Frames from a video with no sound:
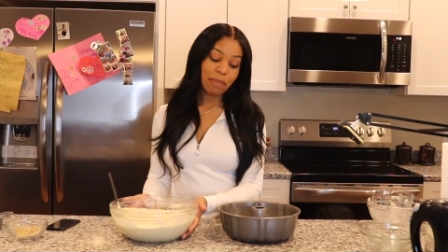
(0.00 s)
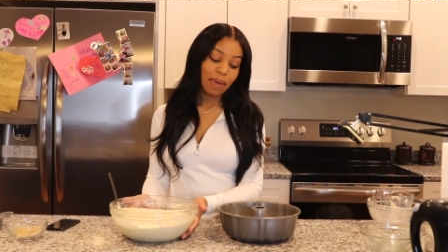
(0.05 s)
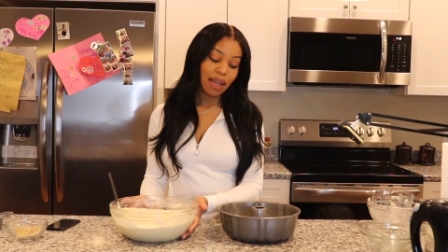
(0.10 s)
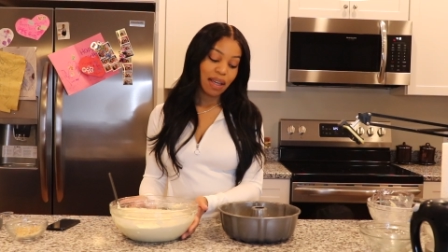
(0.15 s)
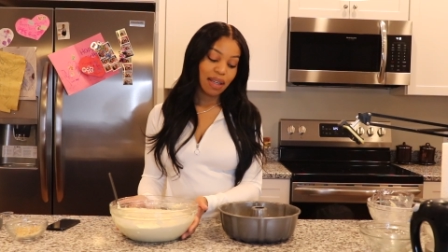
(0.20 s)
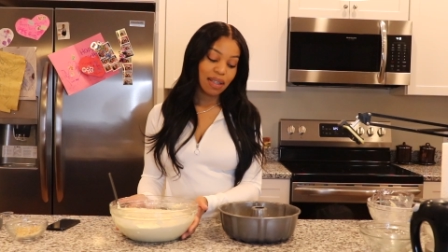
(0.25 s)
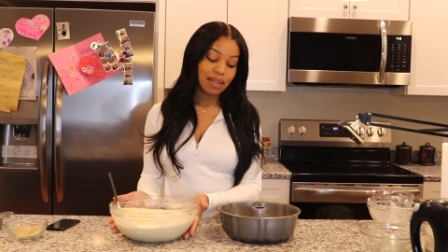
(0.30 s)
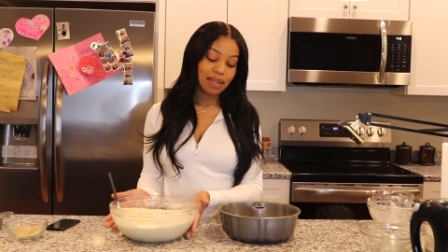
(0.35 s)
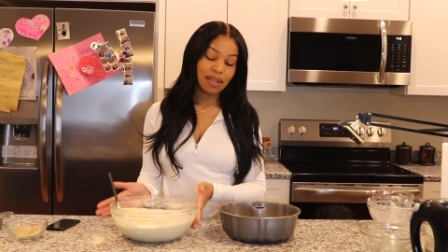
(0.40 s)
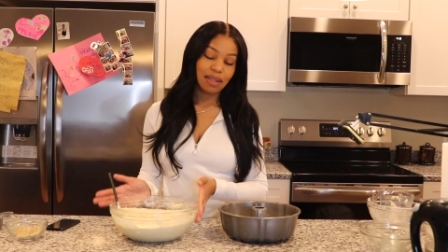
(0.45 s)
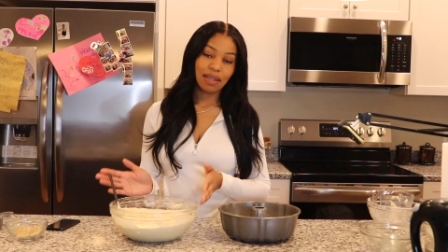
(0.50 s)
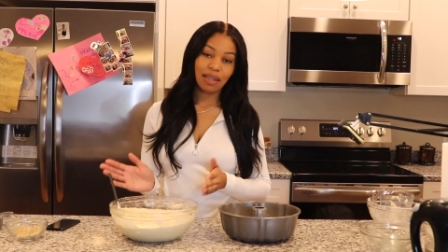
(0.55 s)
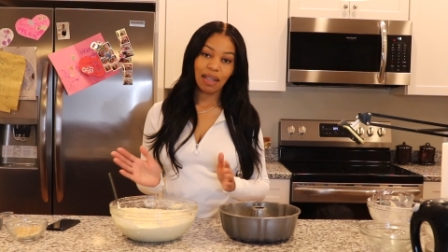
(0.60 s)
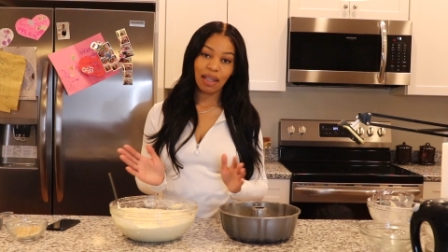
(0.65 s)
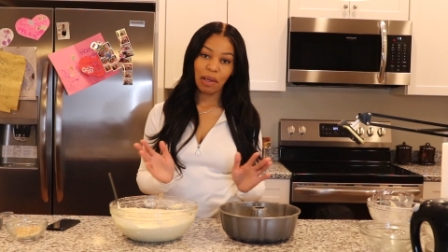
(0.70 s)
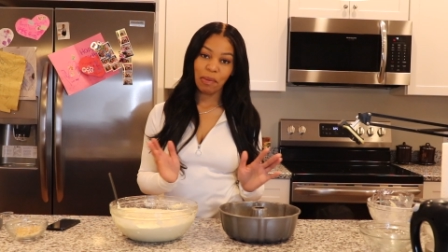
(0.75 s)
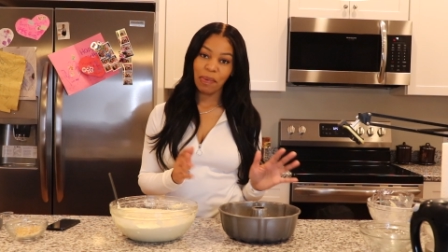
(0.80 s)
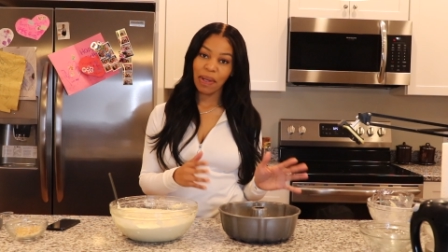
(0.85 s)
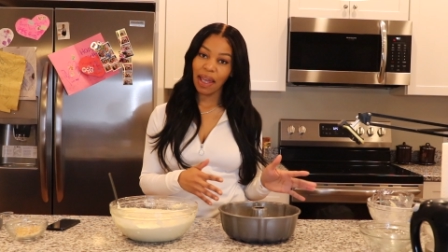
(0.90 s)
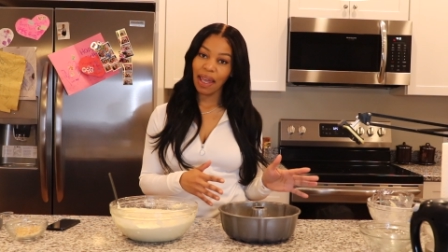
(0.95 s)
mix to
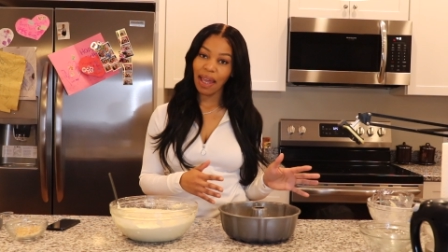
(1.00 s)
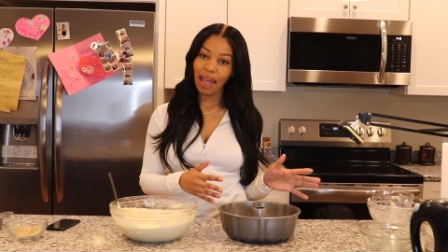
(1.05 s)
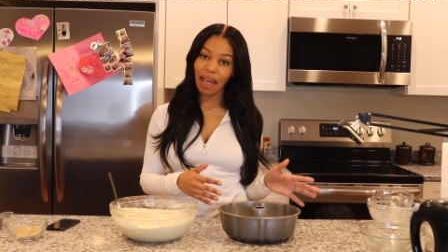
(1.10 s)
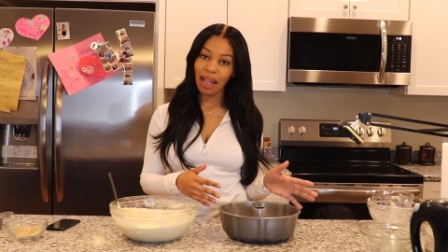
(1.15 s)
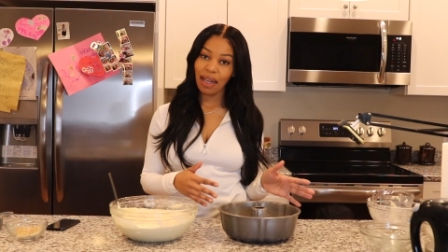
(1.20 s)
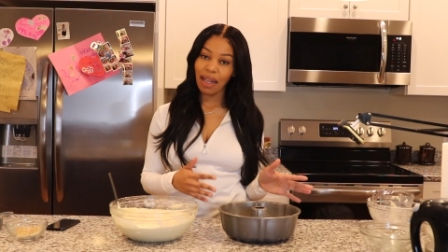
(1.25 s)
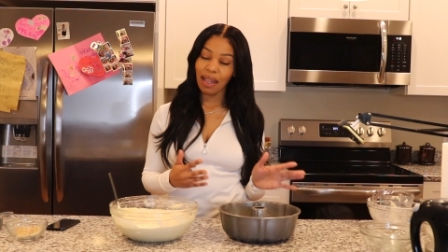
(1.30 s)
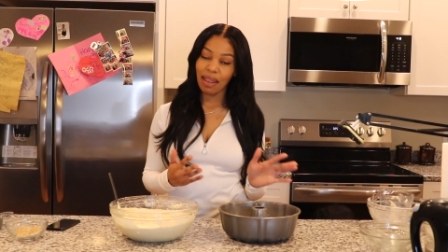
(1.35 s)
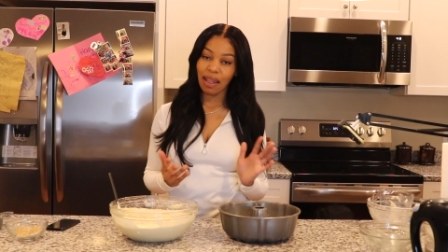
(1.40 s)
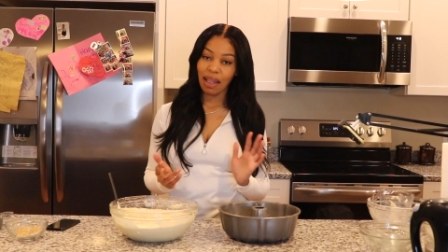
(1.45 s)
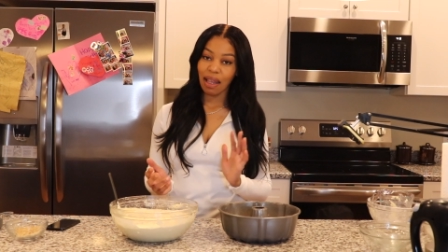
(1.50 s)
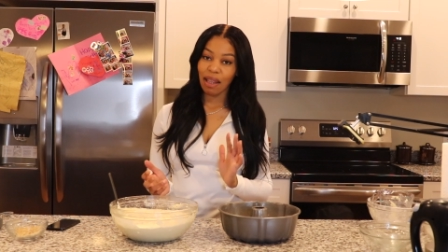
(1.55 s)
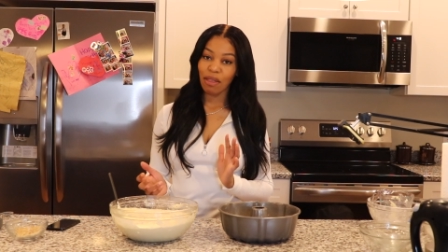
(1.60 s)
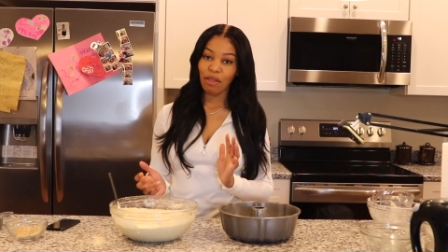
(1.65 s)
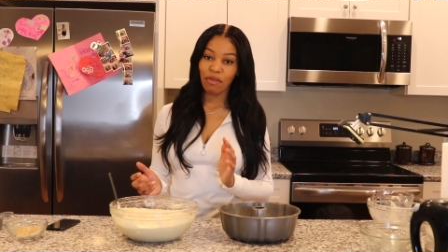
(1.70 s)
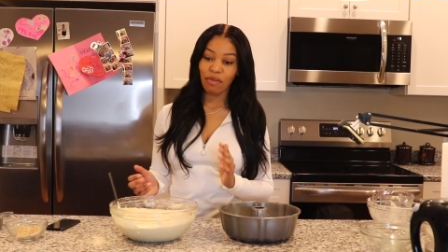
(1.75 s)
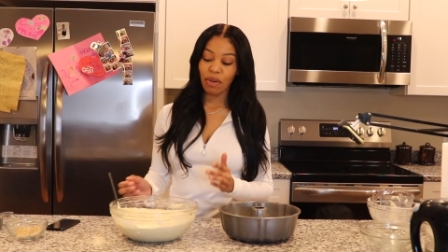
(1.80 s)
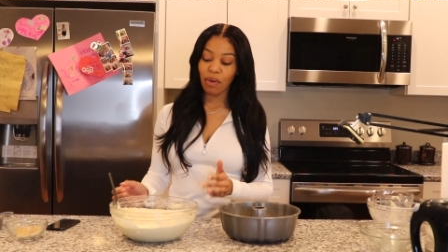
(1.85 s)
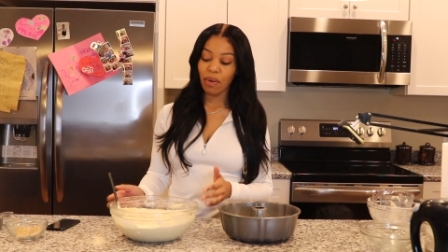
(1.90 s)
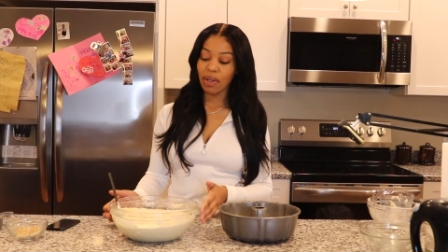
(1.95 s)
your pan and then
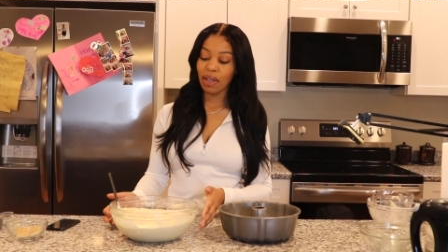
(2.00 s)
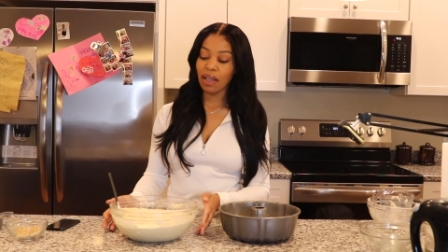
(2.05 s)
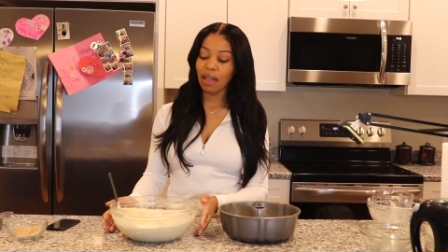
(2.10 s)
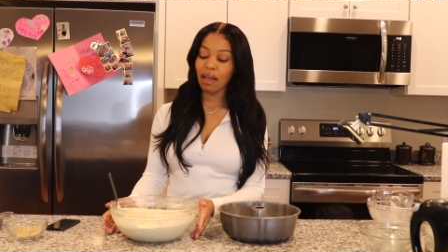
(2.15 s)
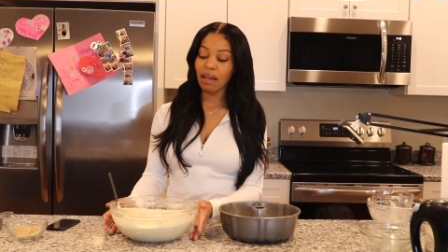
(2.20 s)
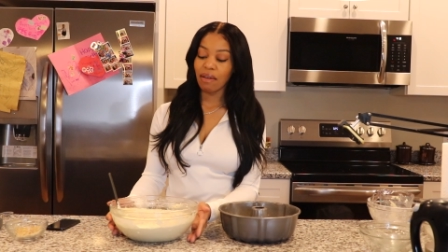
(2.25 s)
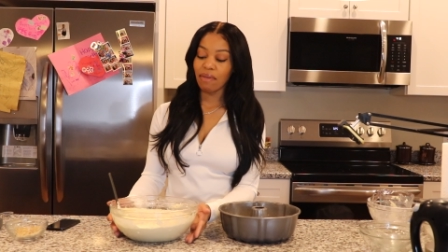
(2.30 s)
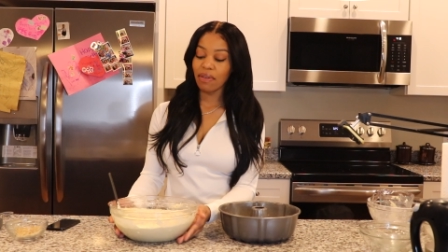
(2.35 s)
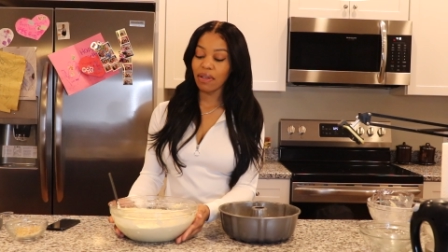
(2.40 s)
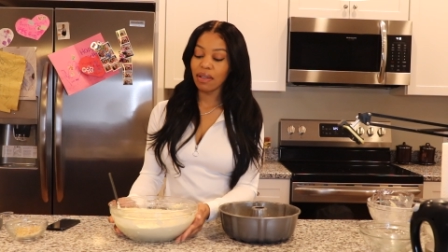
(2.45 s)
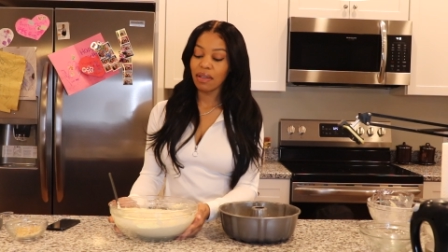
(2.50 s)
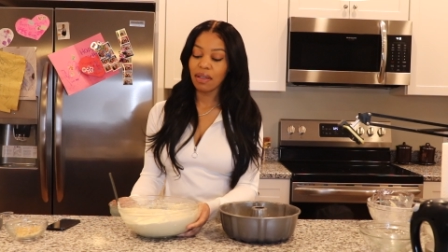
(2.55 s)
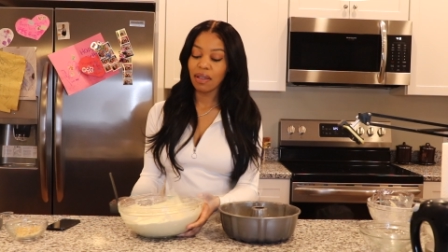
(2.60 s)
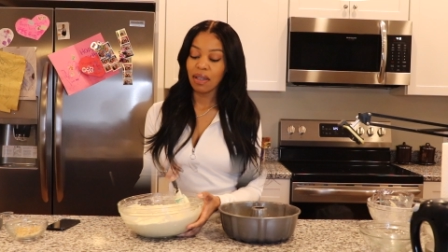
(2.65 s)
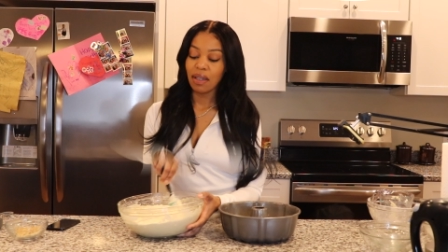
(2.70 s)
throw it in the oven.